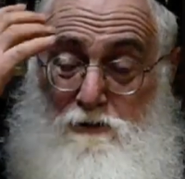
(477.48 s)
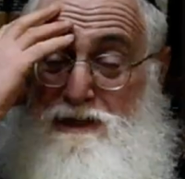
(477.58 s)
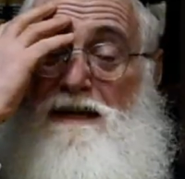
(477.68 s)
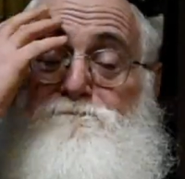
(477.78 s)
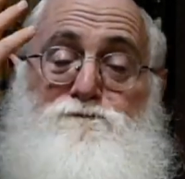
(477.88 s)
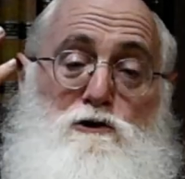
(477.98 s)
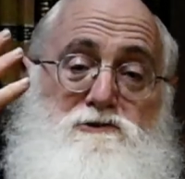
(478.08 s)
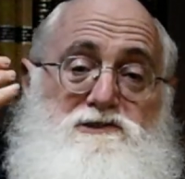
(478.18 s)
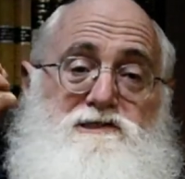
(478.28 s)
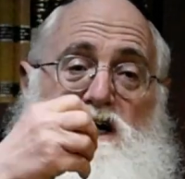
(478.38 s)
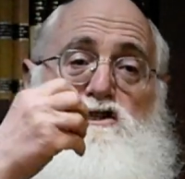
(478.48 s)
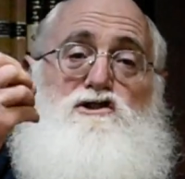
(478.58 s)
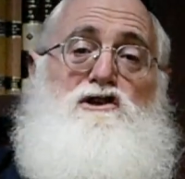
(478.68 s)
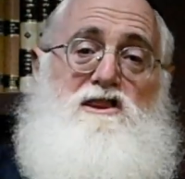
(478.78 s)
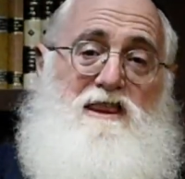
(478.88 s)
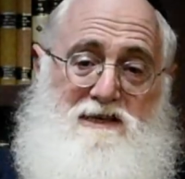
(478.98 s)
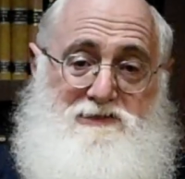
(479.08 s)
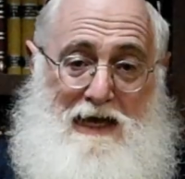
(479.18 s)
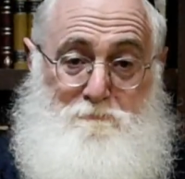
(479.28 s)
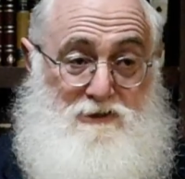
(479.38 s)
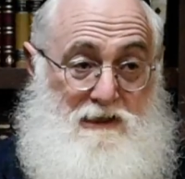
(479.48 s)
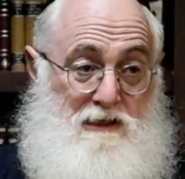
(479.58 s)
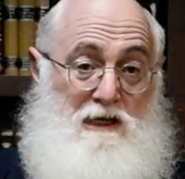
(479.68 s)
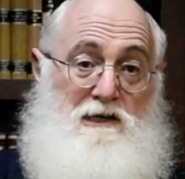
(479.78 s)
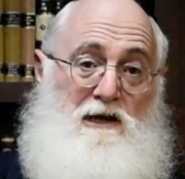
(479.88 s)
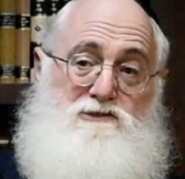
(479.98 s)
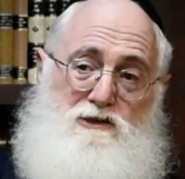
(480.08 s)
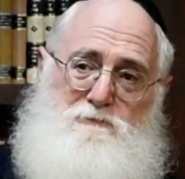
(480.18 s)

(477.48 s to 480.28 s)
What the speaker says: We're not focused on good things happening, on so